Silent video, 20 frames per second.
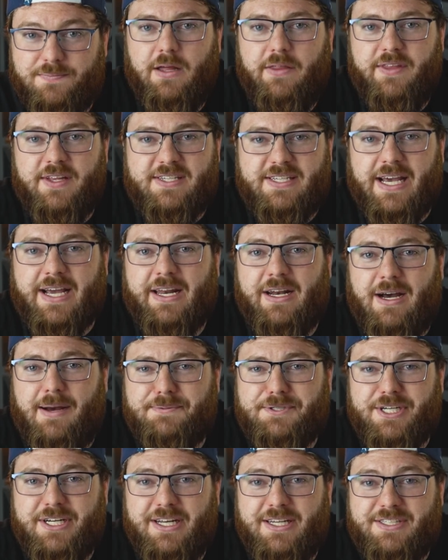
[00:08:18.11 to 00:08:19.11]
The second
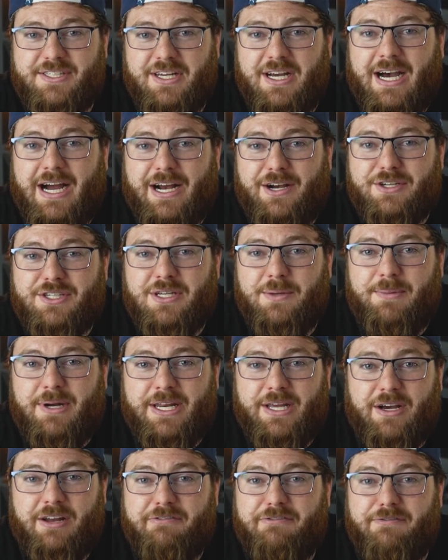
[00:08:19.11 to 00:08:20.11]
option is to hire
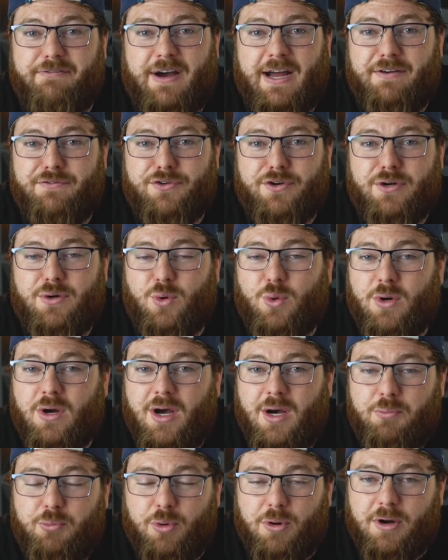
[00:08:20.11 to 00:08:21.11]
somebody on Fiverr or
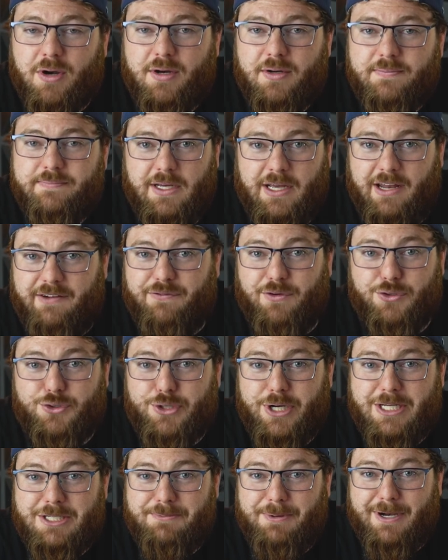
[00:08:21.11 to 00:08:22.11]
Upwork. And full
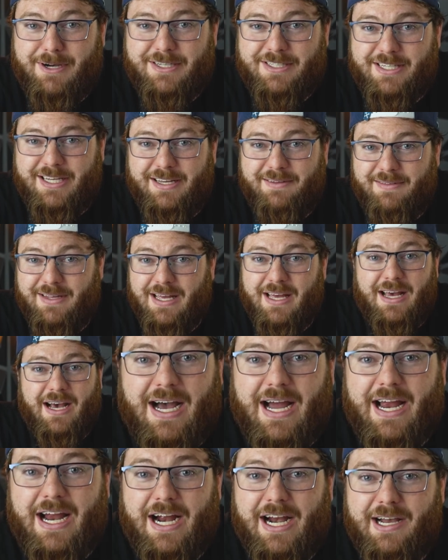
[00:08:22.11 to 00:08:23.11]
transparency,
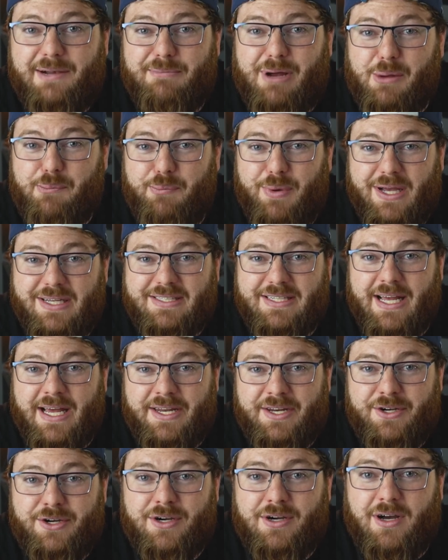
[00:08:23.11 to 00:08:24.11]
I hired my best
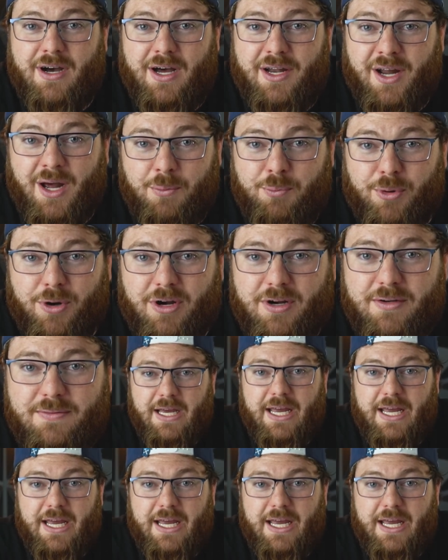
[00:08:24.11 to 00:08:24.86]
editor on Upwork.